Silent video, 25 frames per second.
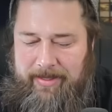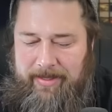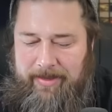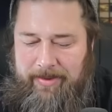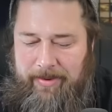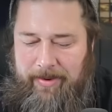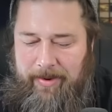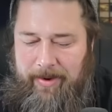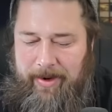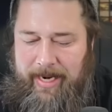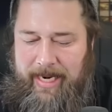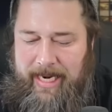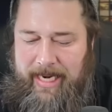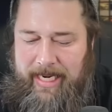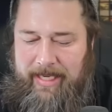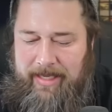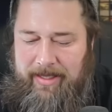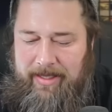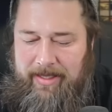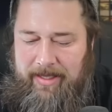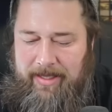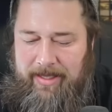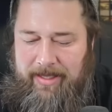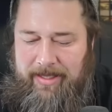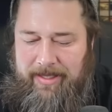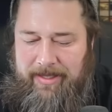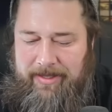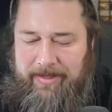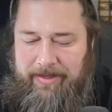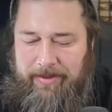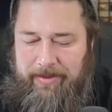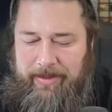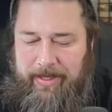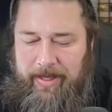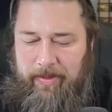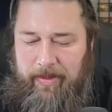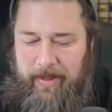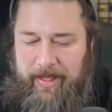so great. Is
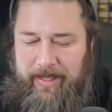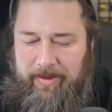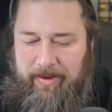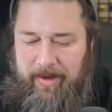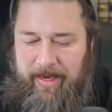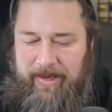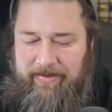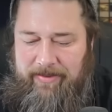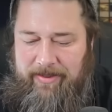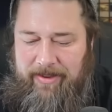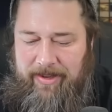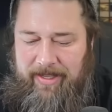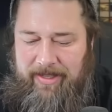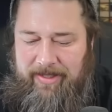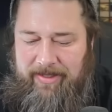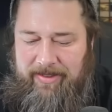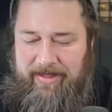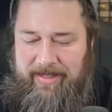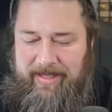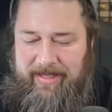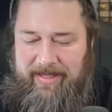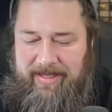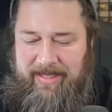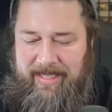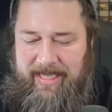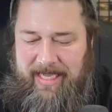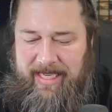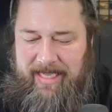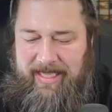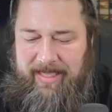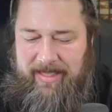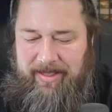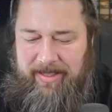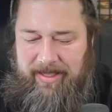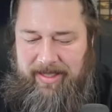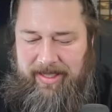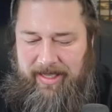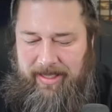there only one Gravecrawler in this
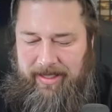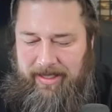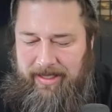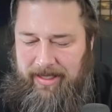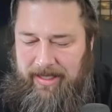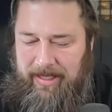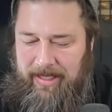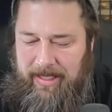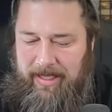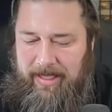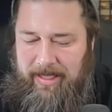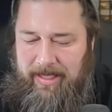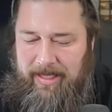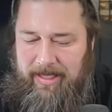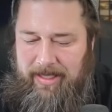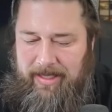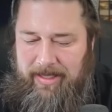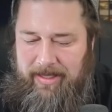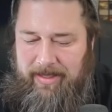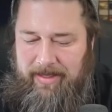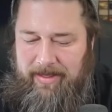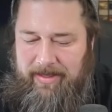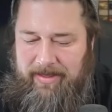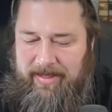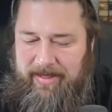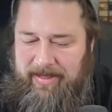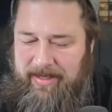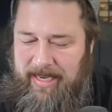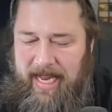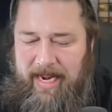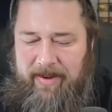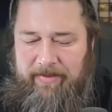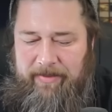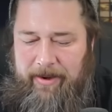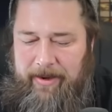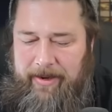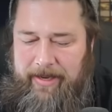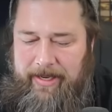deck? Ugh. This is
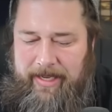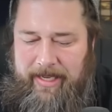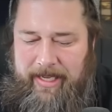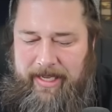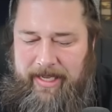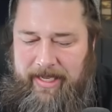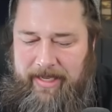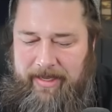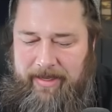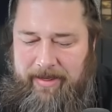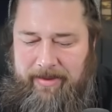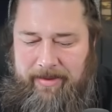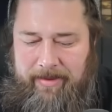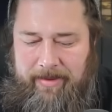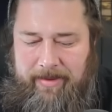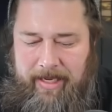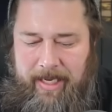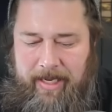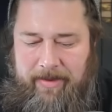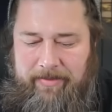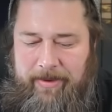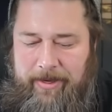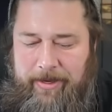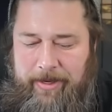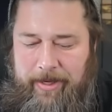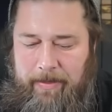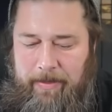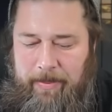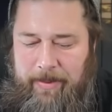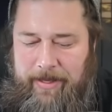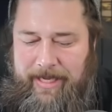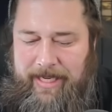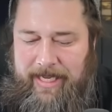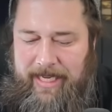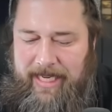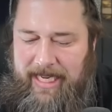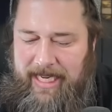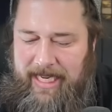not a very good
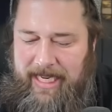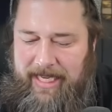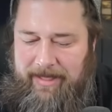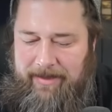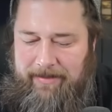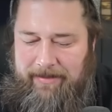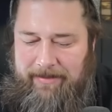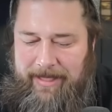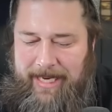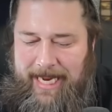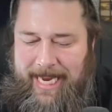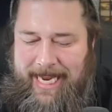precon.